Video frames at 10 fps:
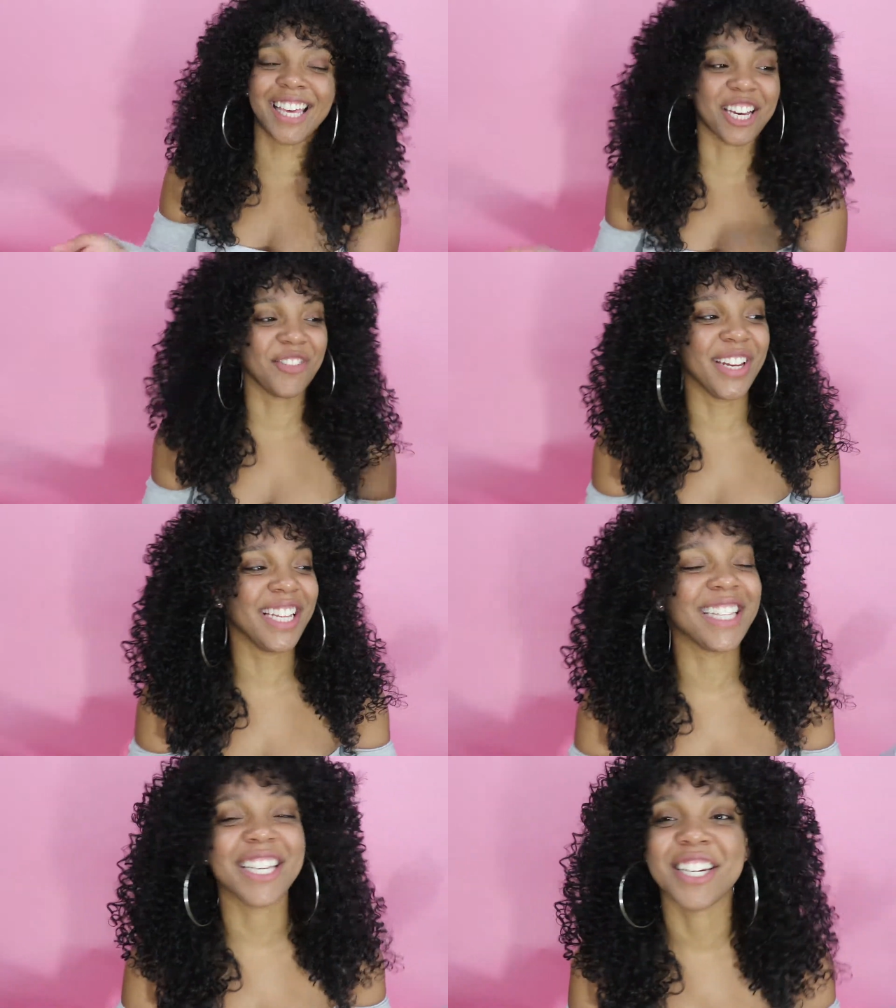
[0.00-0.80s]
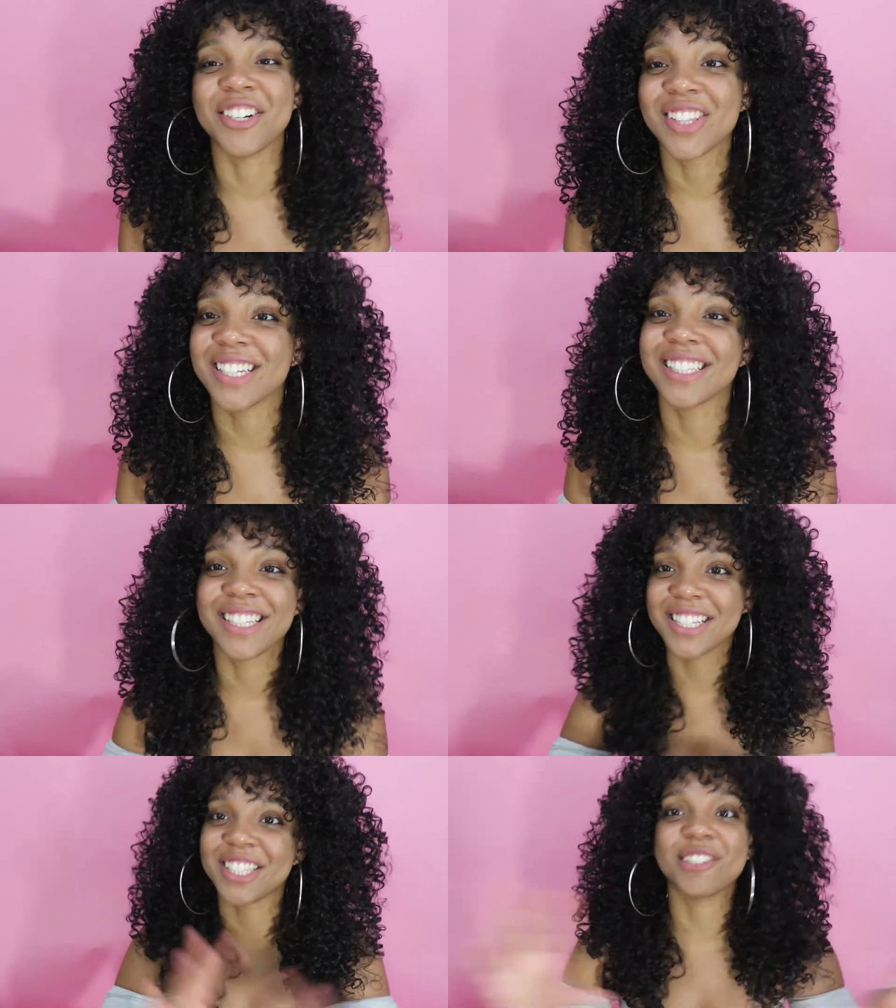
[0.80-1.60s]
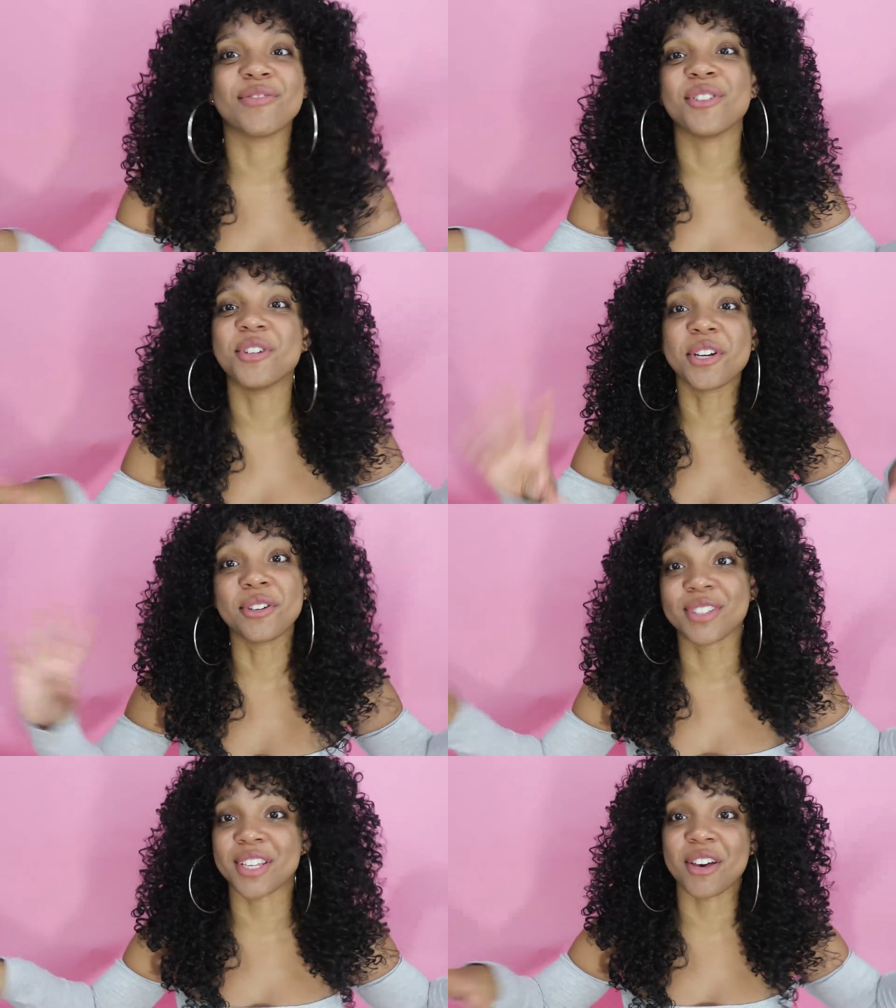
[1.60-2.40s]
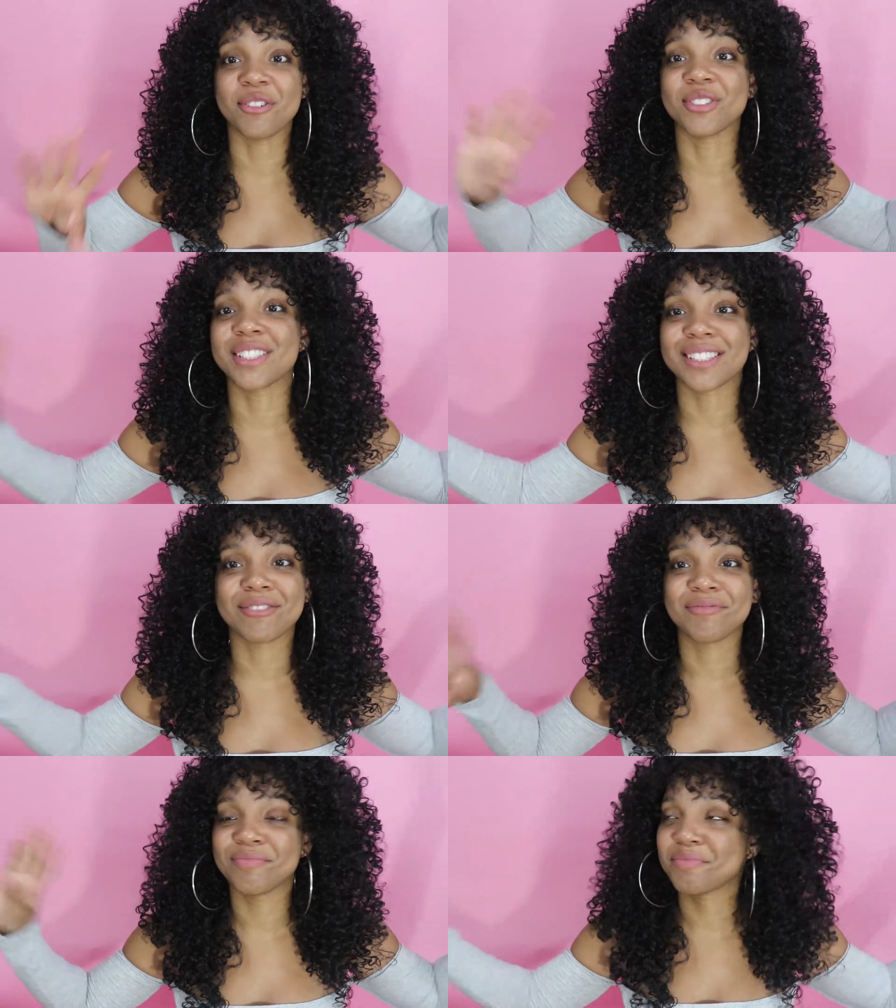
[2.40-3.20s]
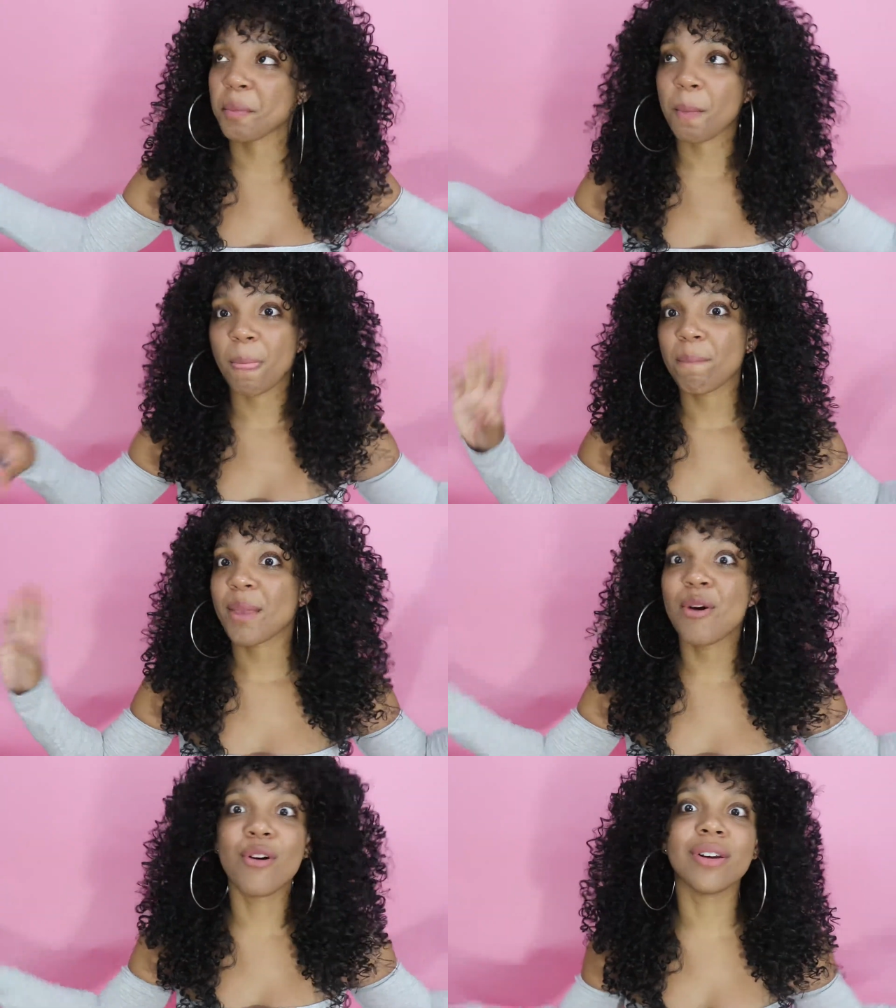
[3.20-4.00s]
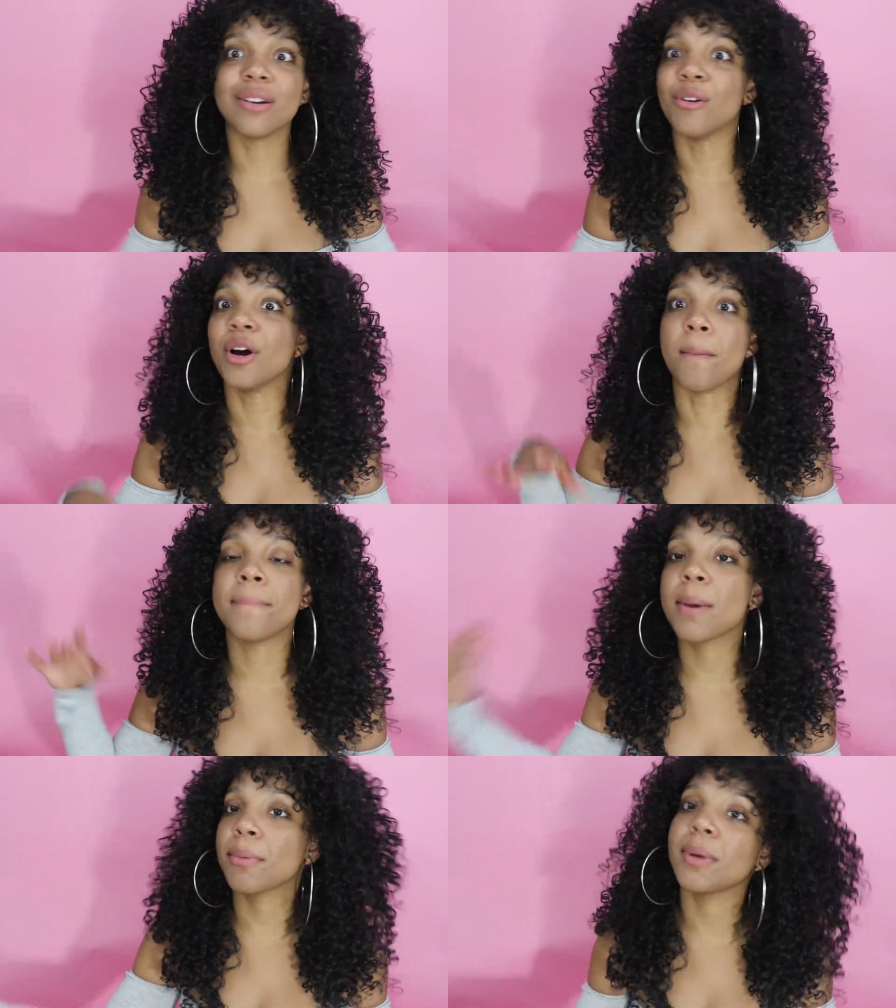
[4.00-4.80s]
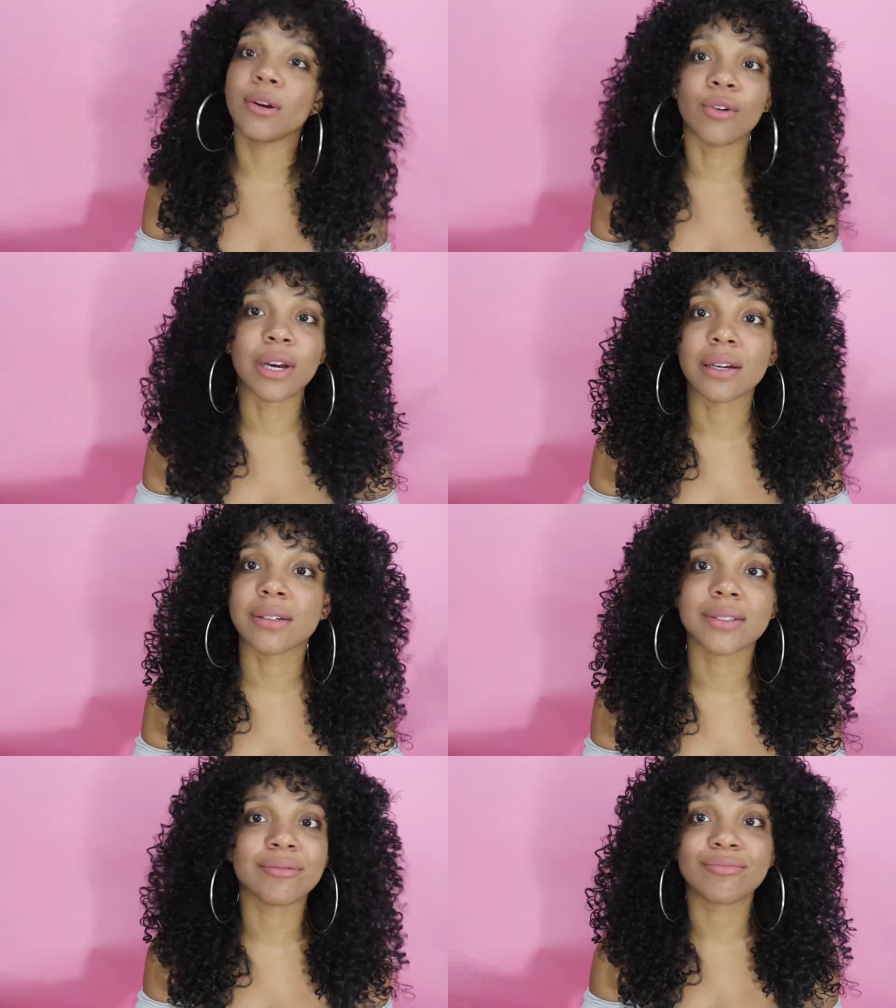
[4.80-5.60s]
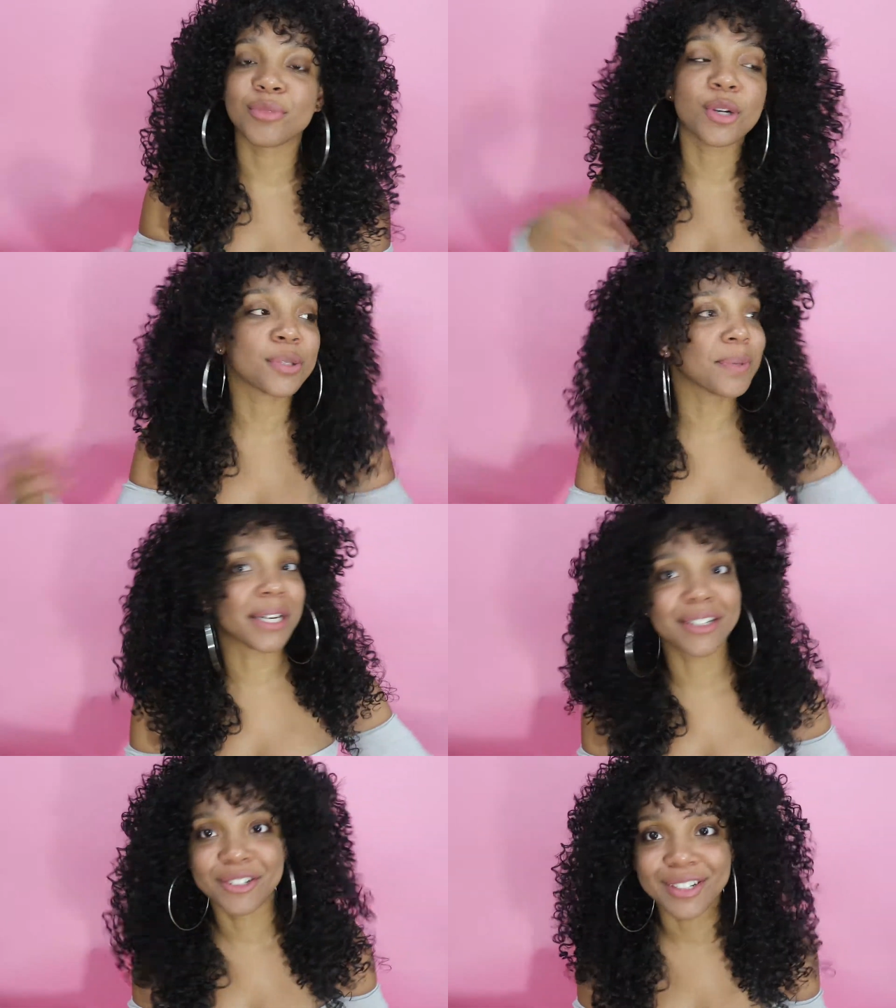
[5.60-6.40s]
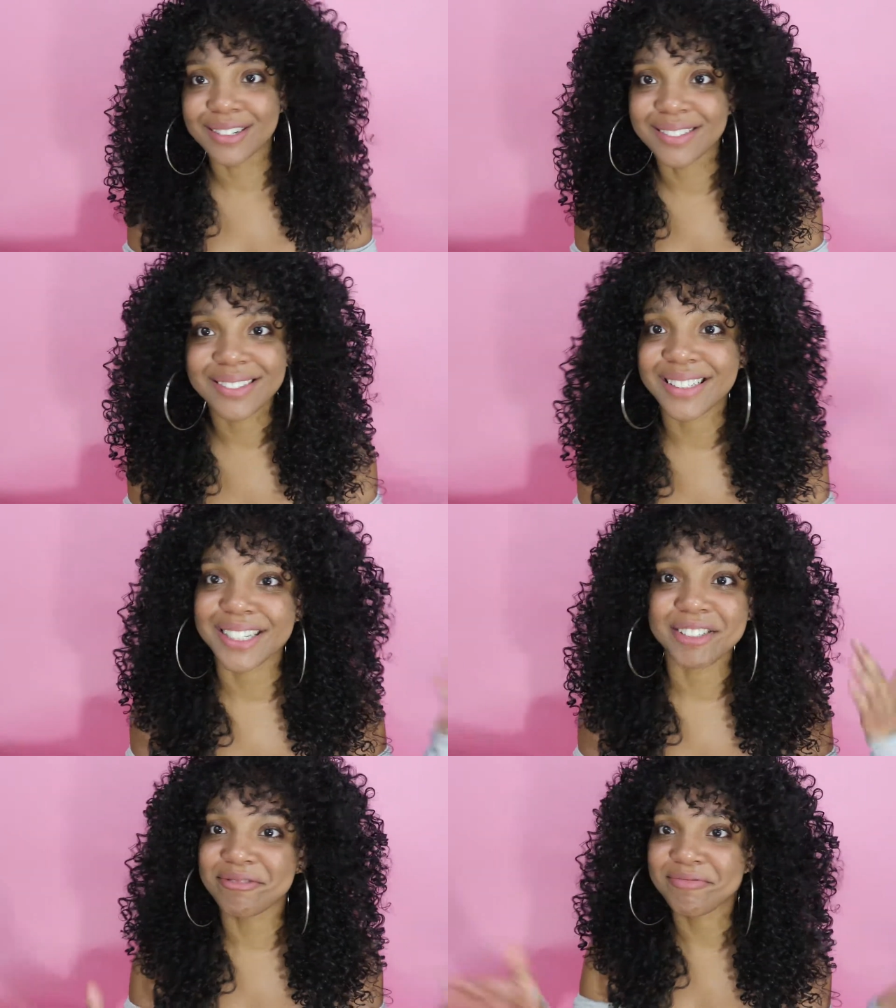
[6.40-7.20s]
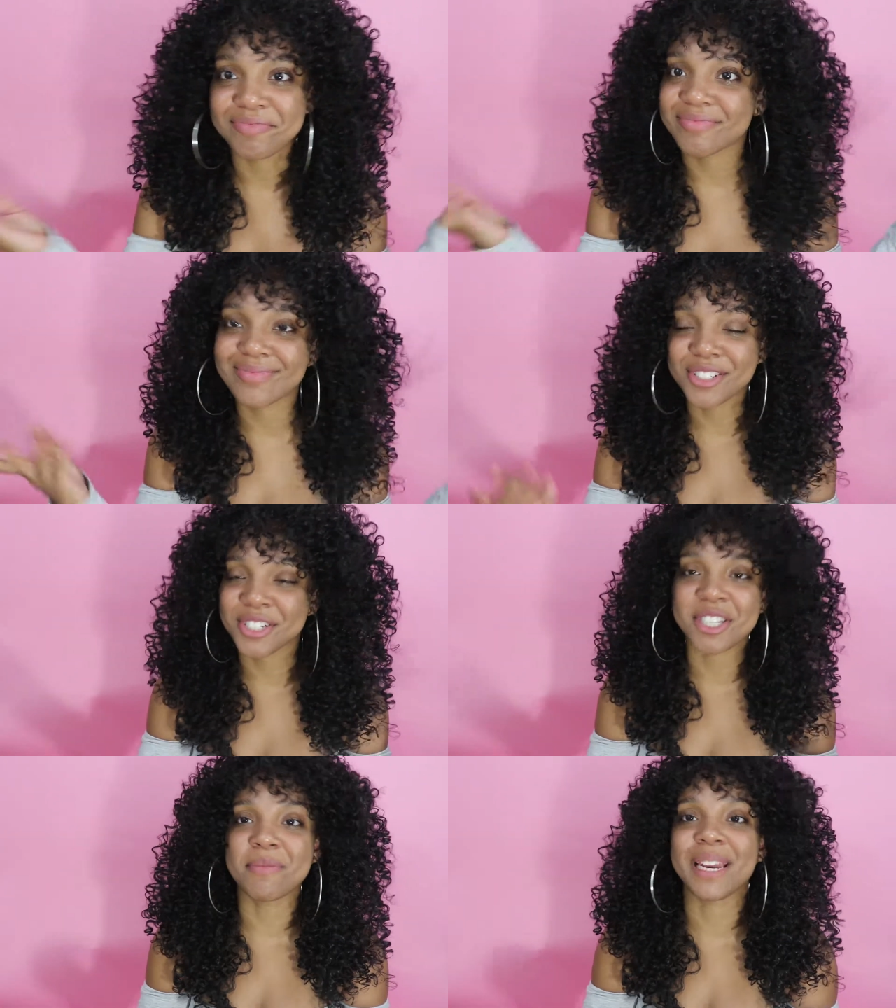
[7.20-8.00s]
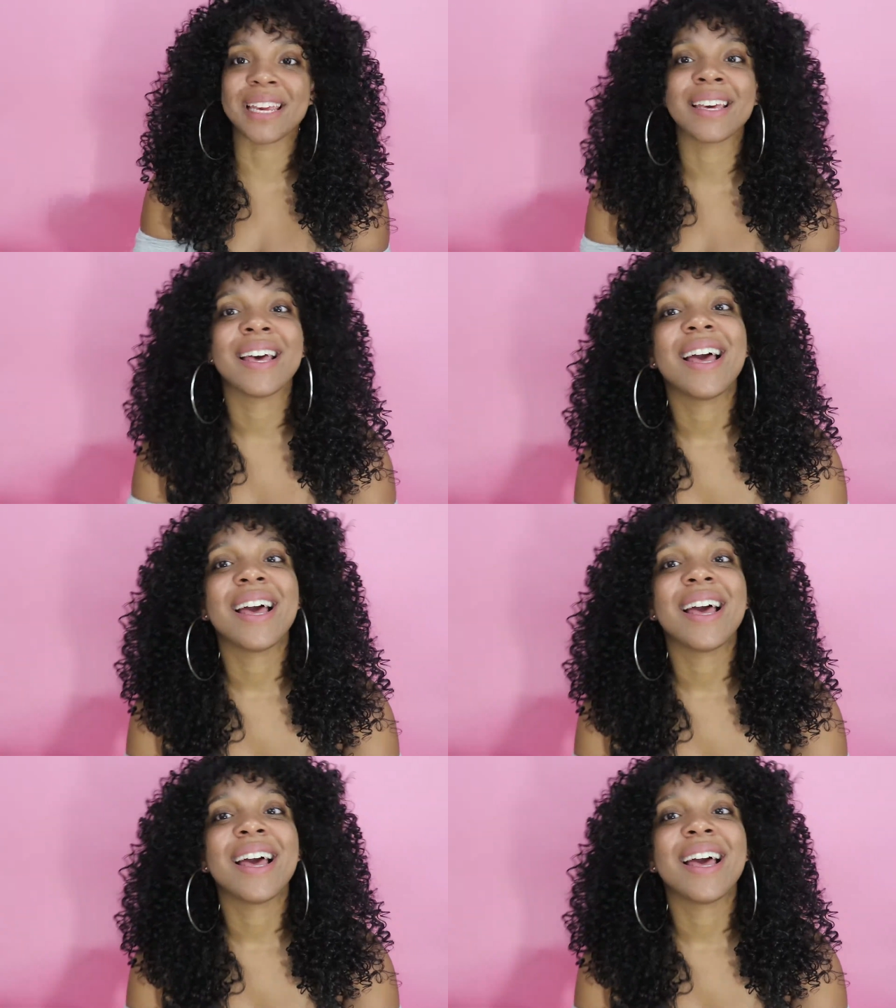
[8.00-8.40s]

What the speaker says: I mean, you know, the list of oils goes on and on. Peppermint oil, rosemary oil, you know, there's so many.